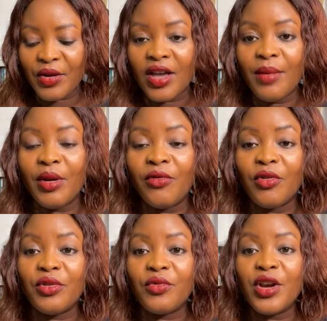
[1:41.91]
You came in
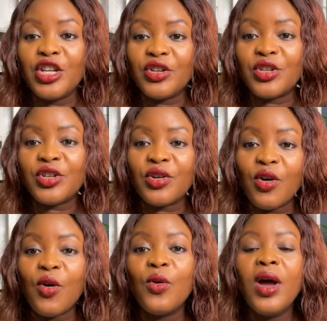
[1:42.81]
for the radio
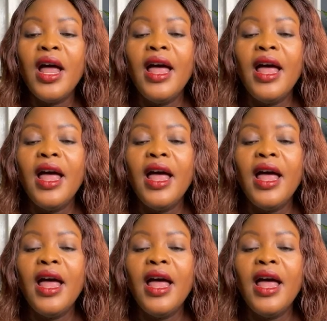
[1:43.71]
show,